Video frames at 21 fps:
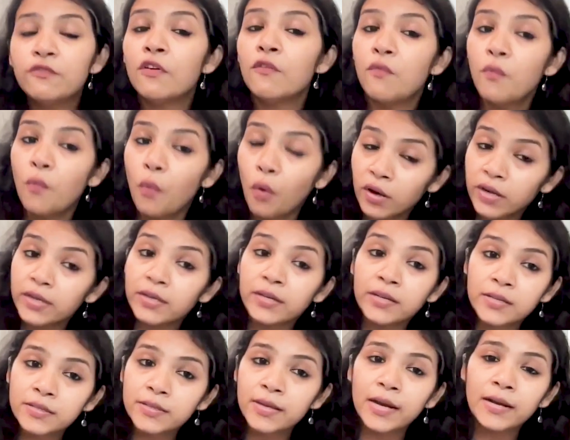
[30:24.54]
of what it
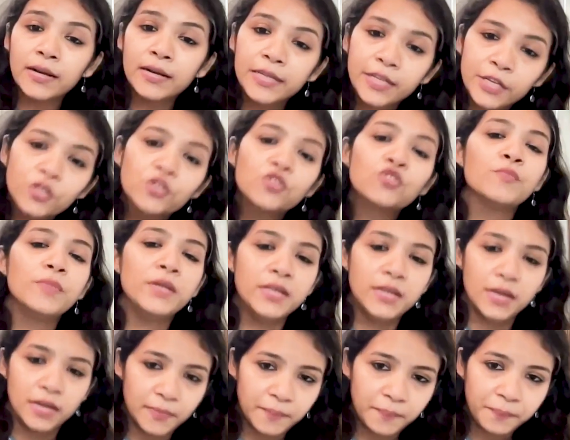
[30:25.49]
is that needs to be
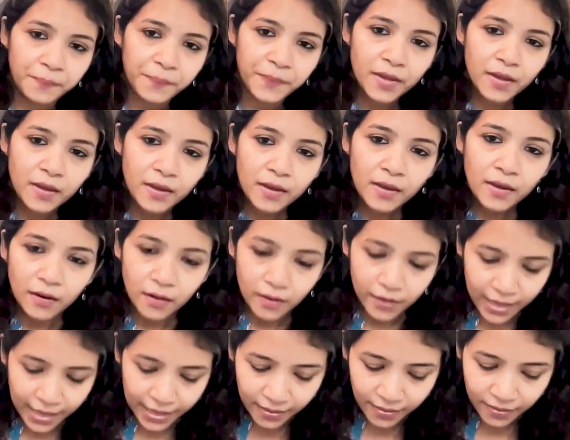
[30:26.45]
done.
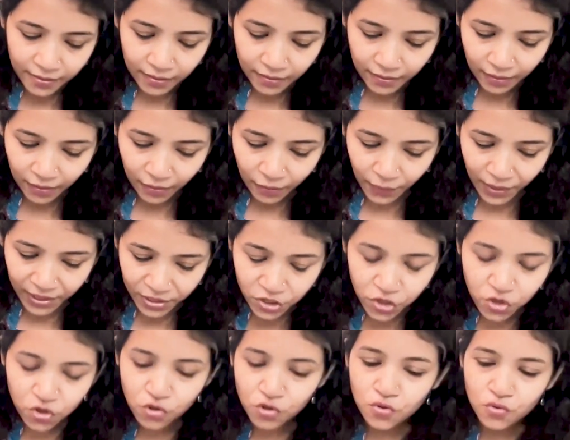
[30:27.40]
Right? Once
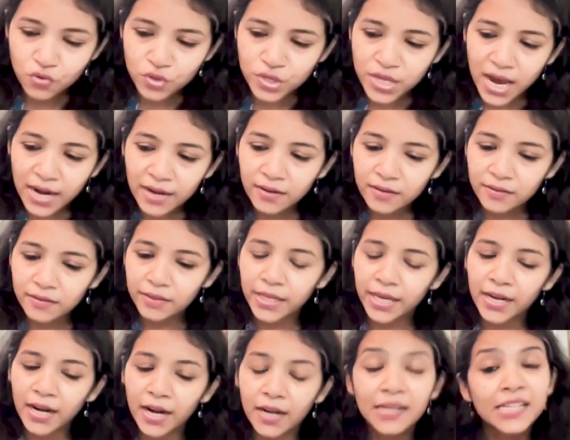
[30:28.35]
you do that,
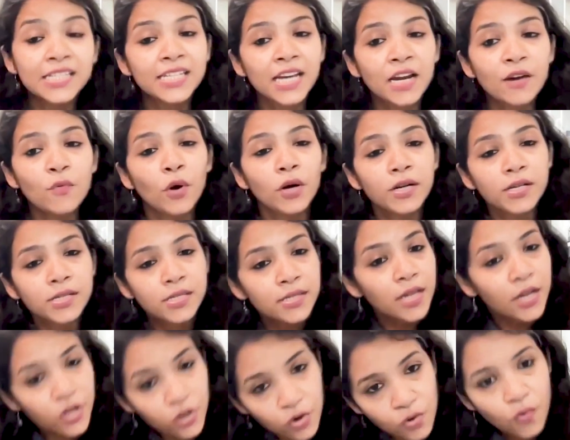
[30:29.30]
then understand what is it
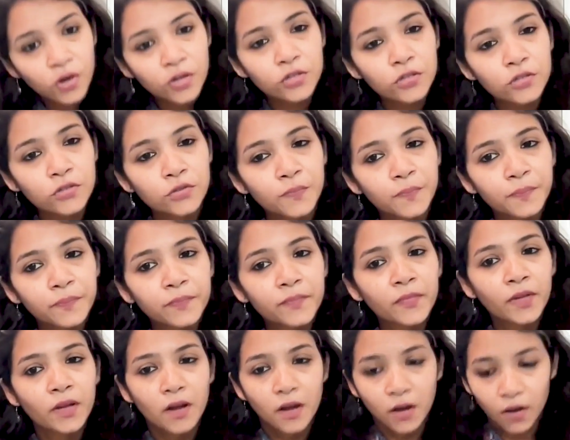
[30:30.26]
that you want to do.
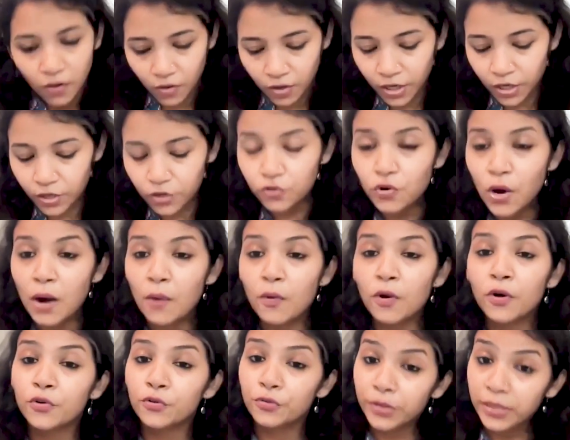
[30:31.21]
Okay, do I want
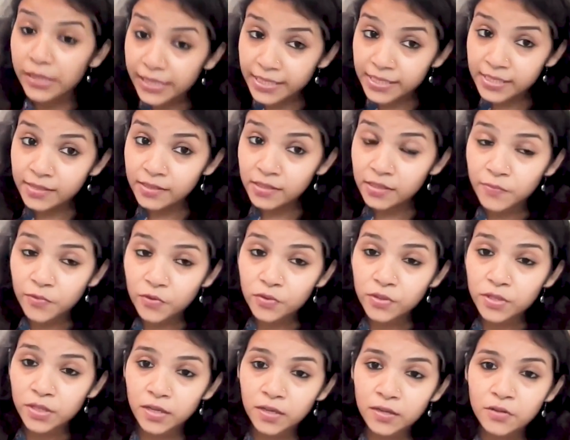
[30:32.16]
to release this
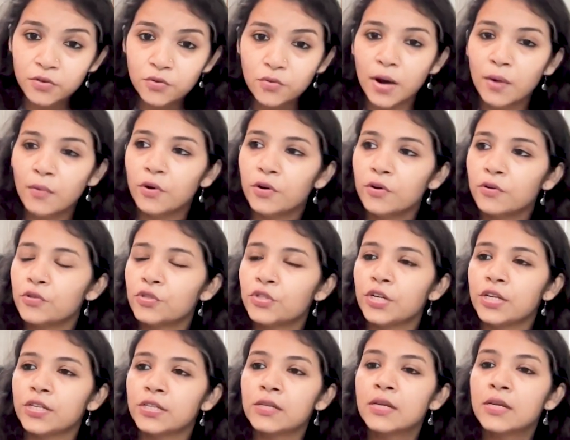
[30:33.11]
music? Do I want to
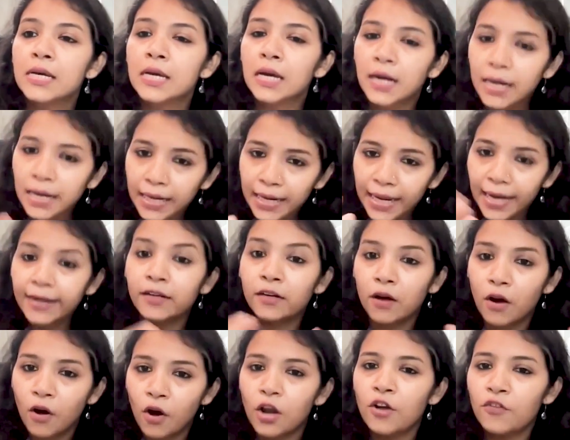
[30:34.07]
just collect
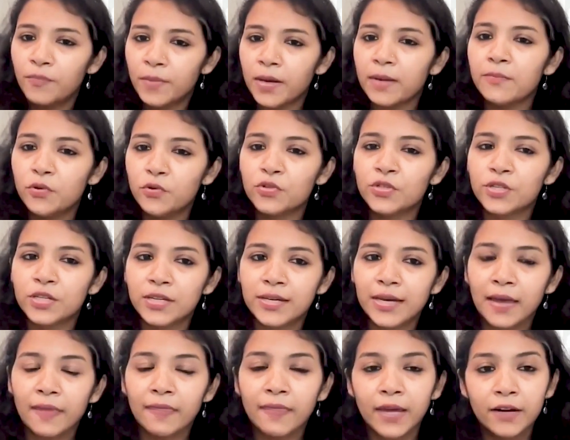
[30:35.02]
all of my music
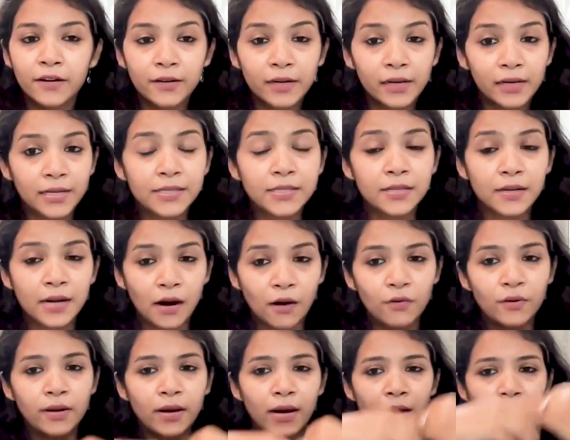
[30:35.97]
and then release it
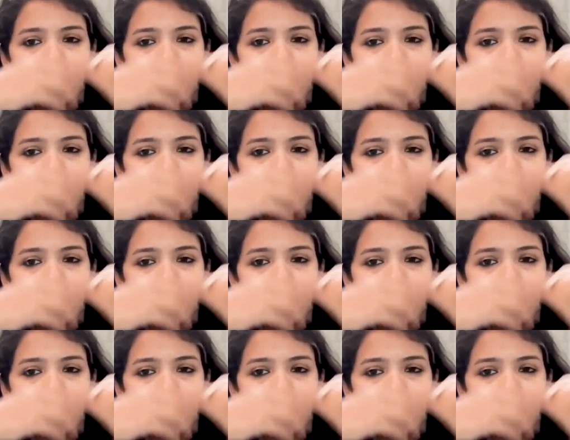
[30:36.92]
out,